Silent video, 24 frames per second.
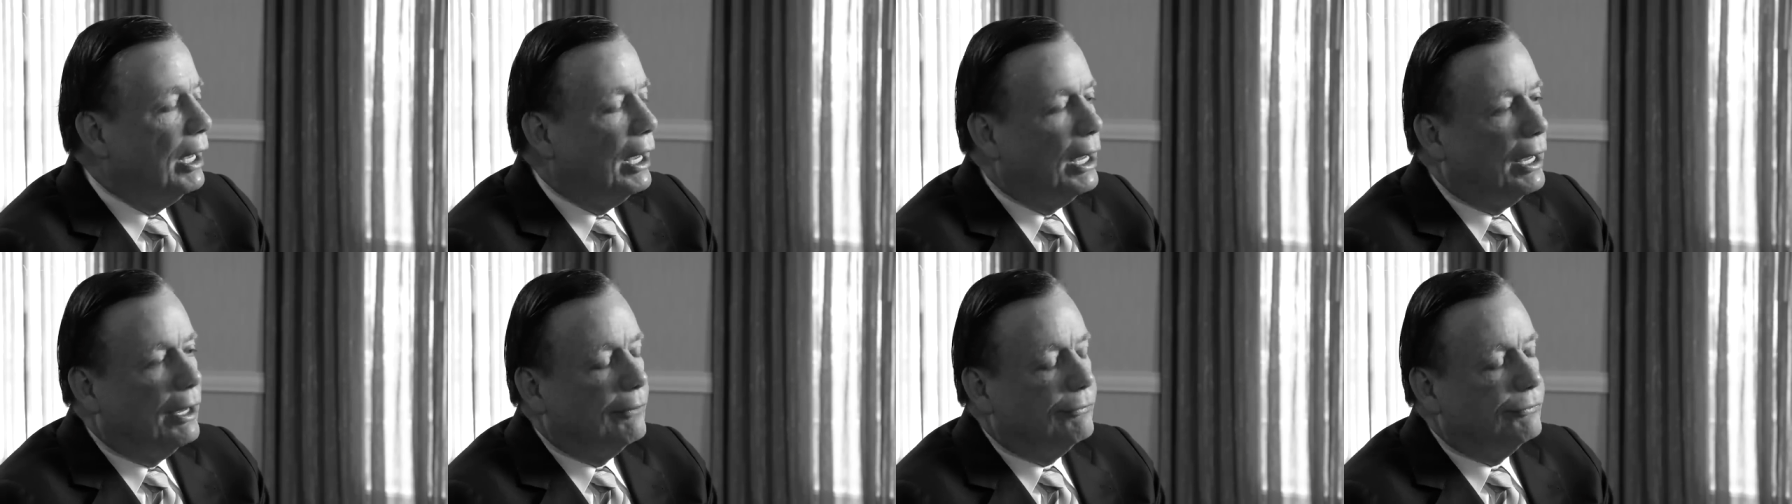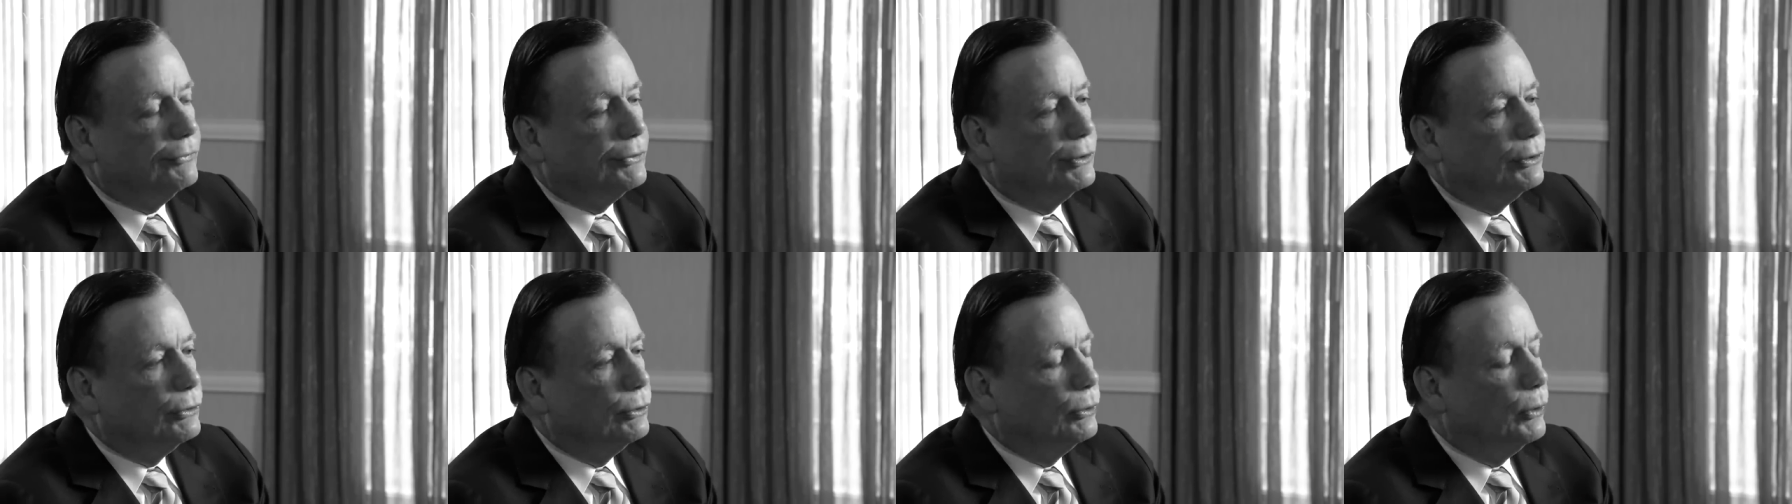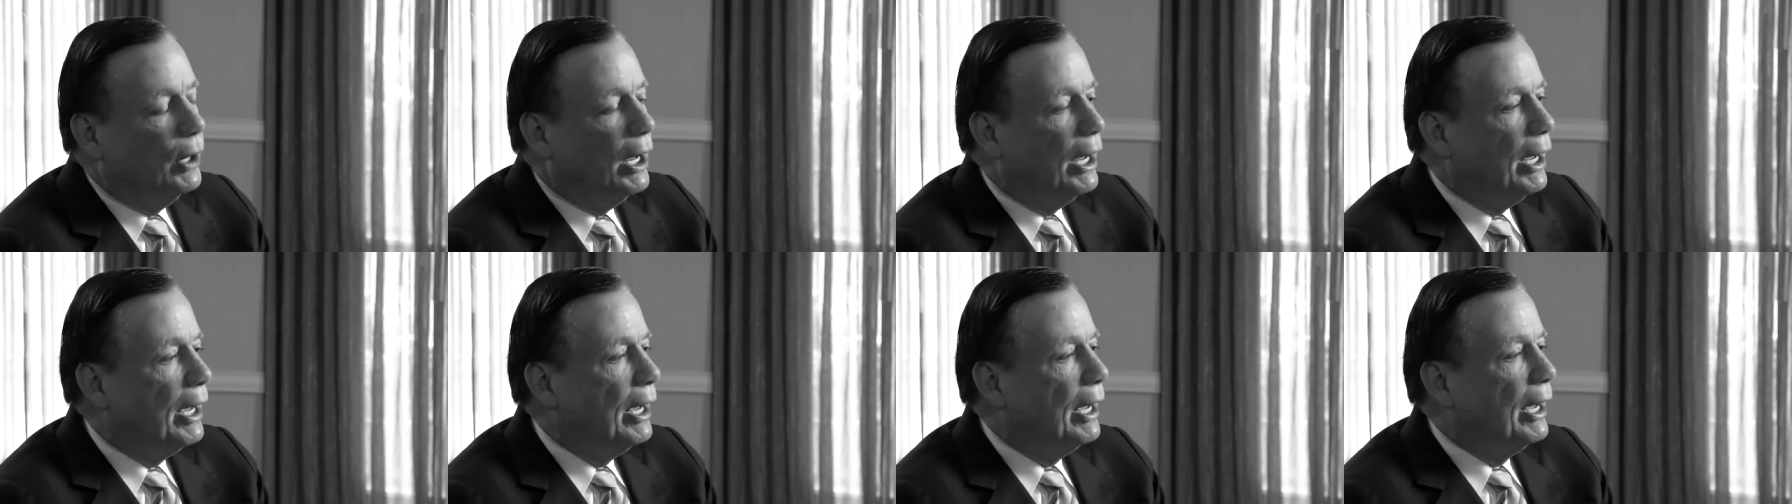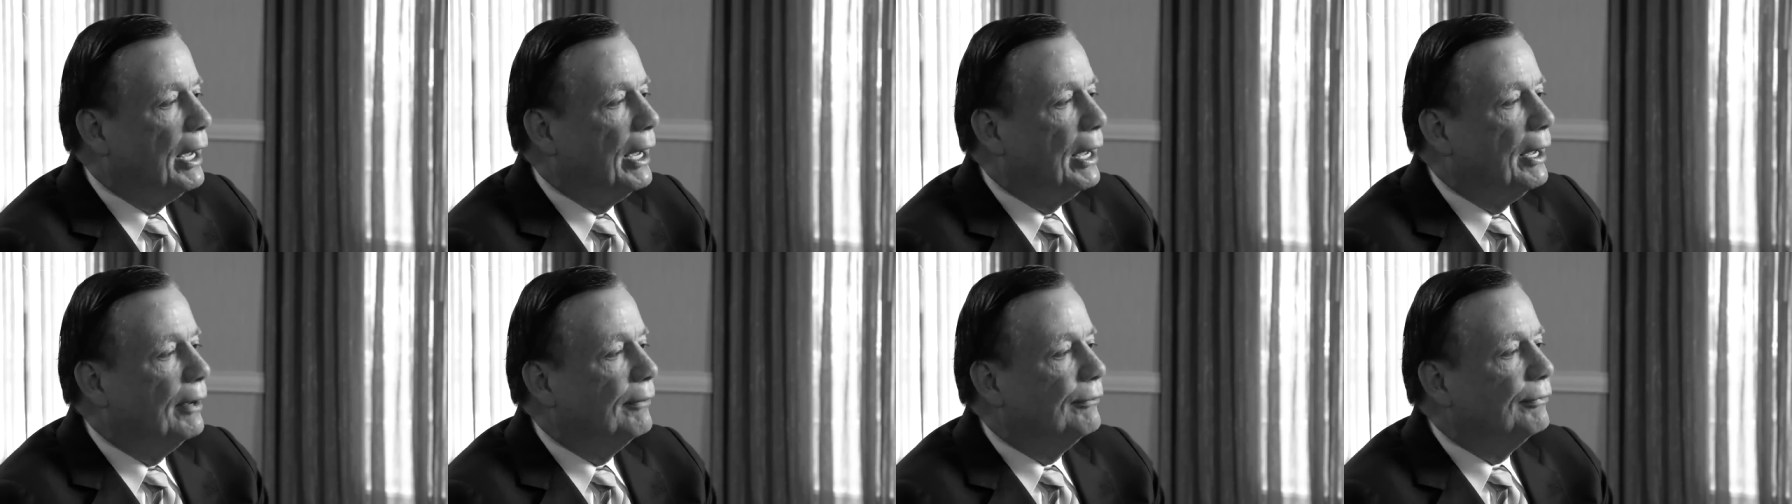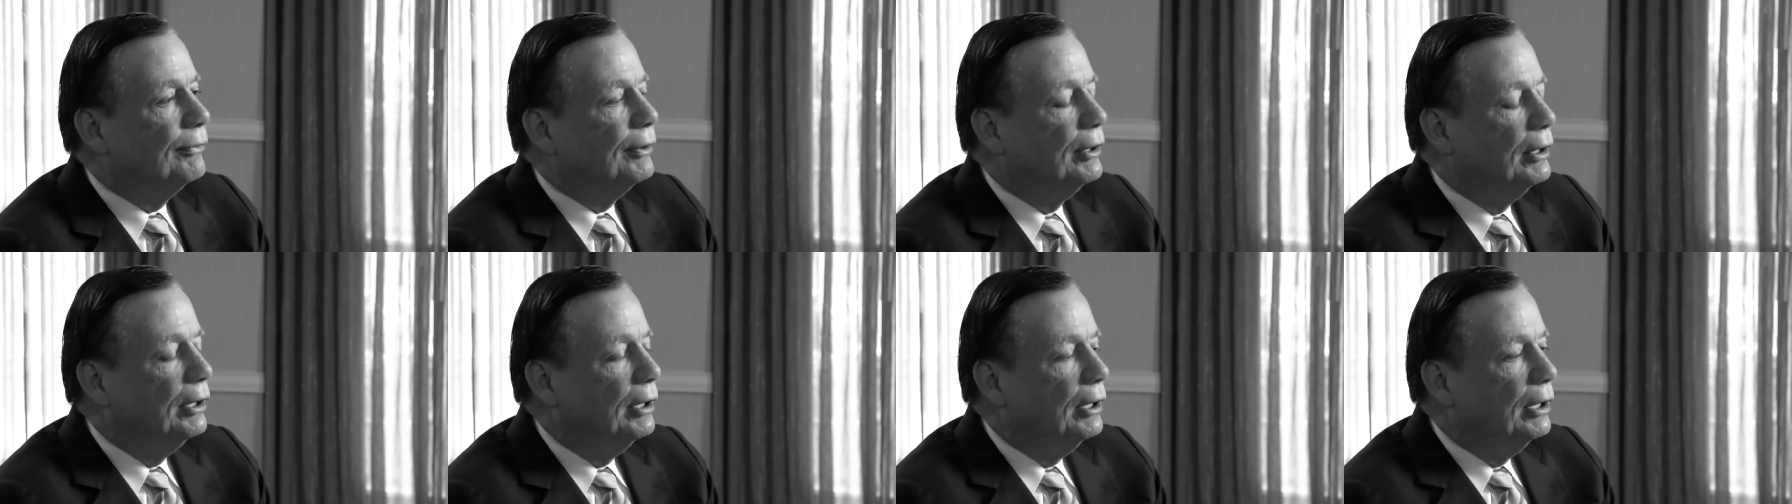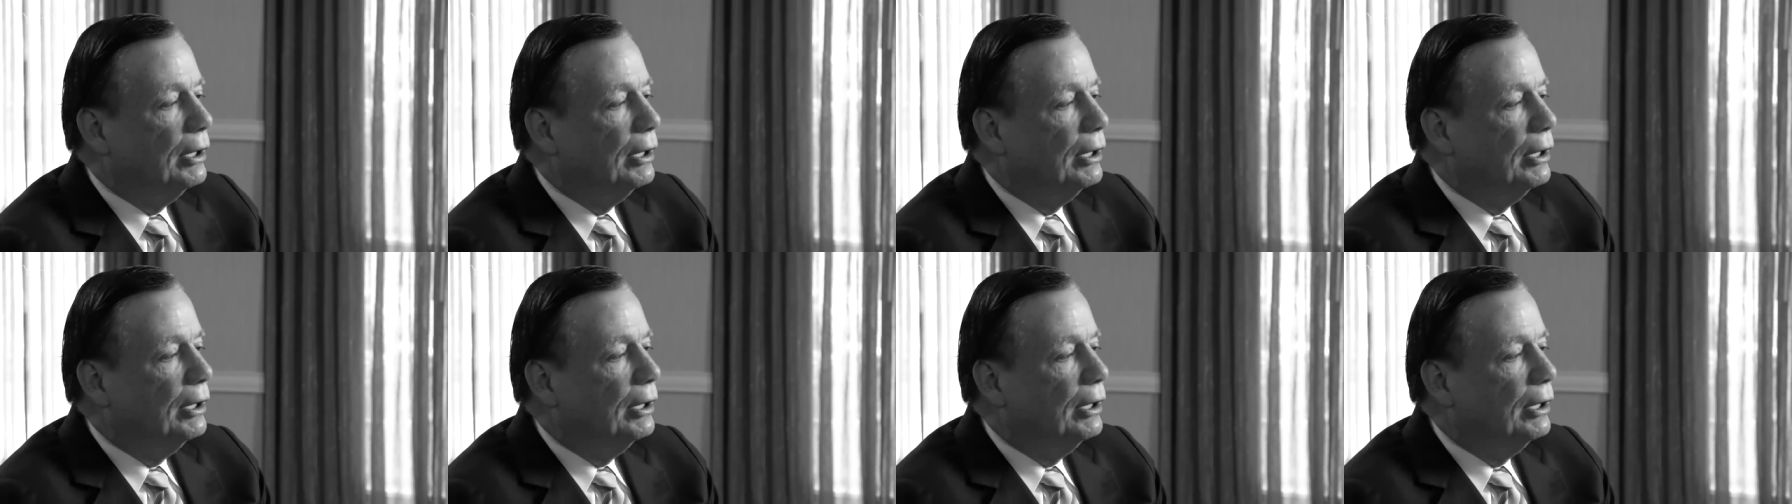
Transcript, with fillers: have to have,